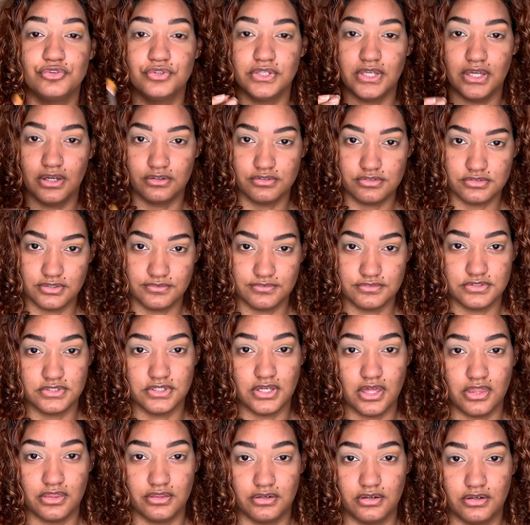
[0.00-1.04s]
to get ourselves
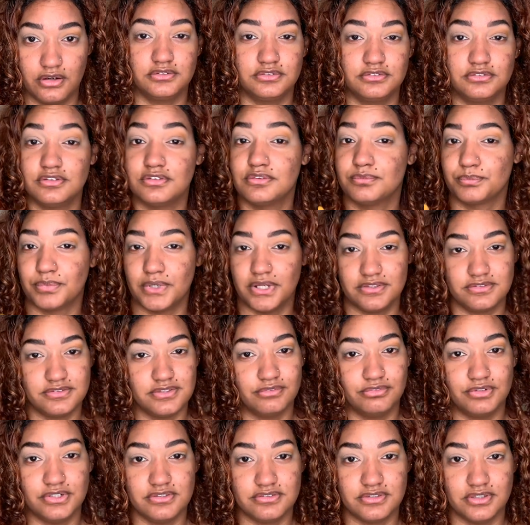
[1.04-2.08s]
together. Just press the
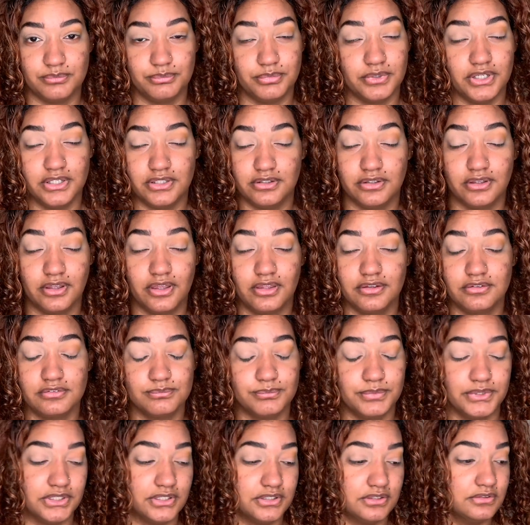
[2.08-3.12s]
reset button again
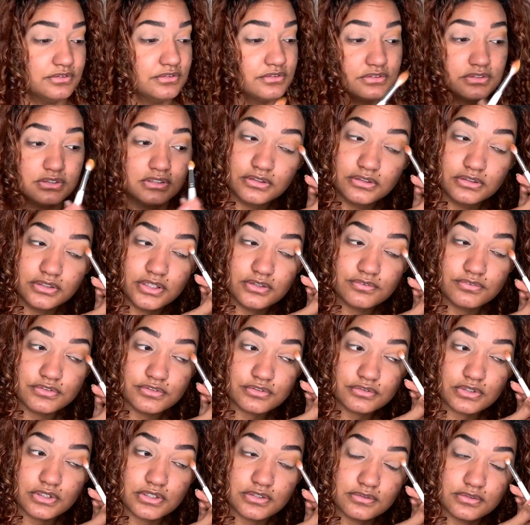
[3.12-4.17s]
because life is
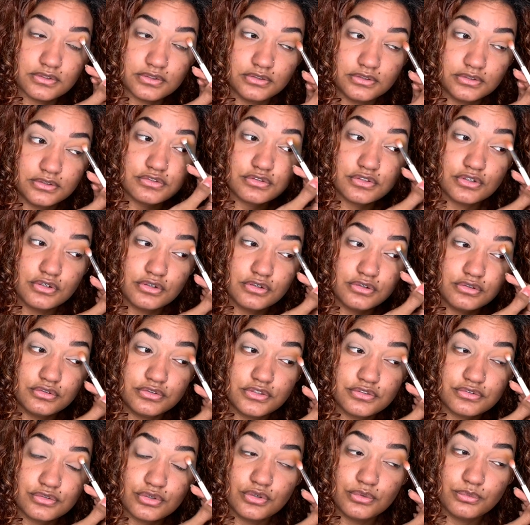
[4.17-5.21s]
crazy. So
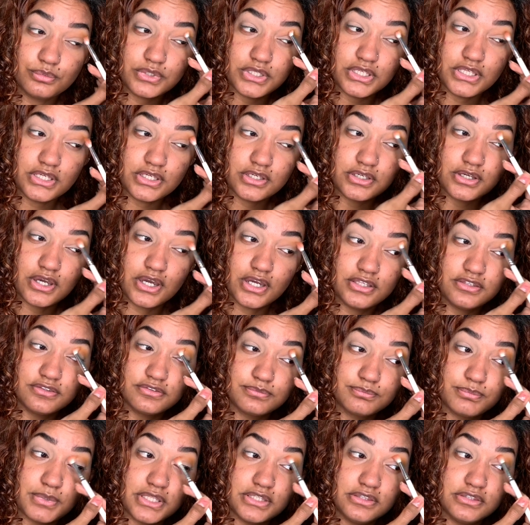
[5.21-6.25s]
this whole week I
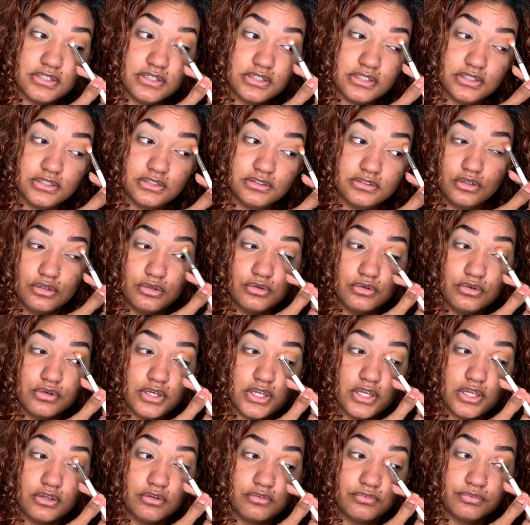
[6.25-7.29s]
spent it
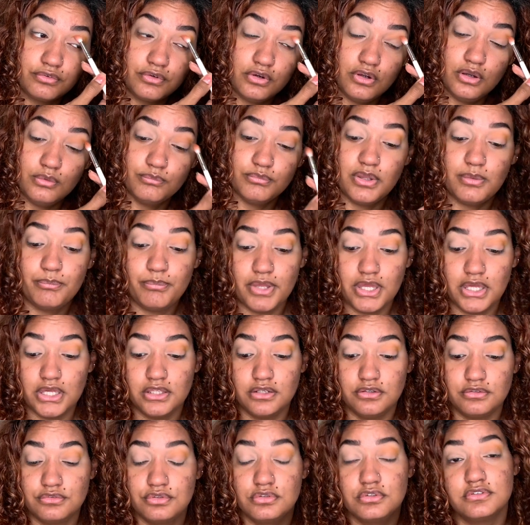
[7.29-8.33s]
going from my
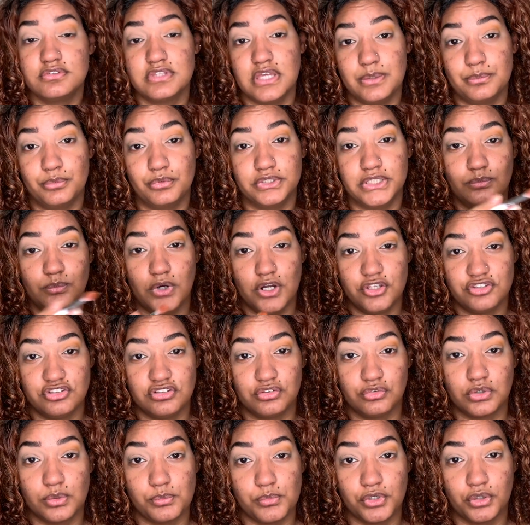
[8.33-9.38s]
bed to the table watching
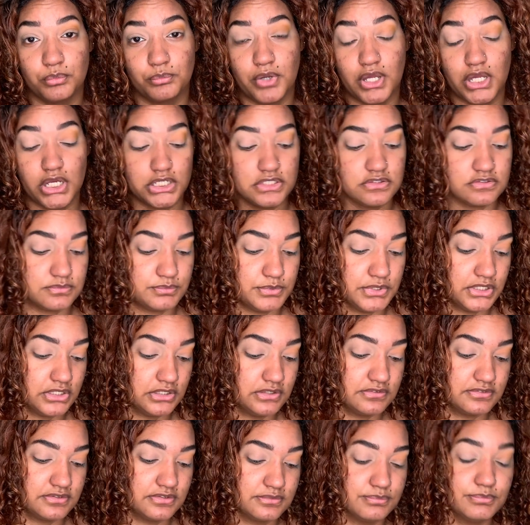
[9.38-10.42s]
Criminal Minds
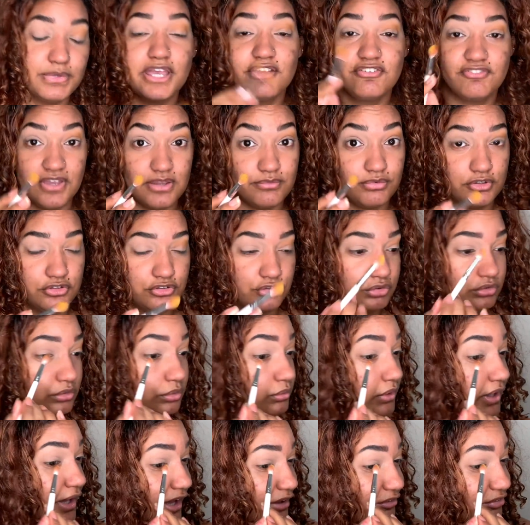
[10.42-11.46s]
because it's my favorite show
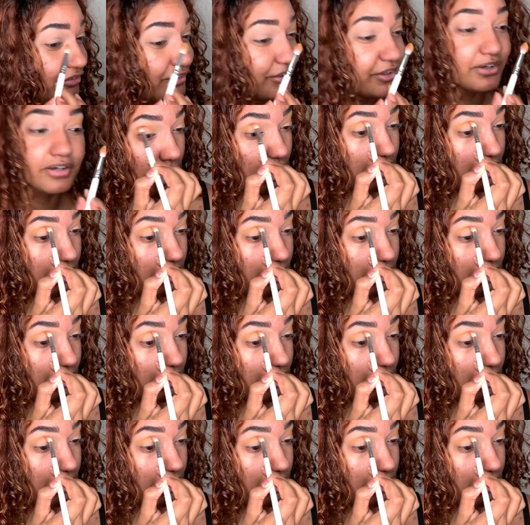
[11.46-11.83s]
ever.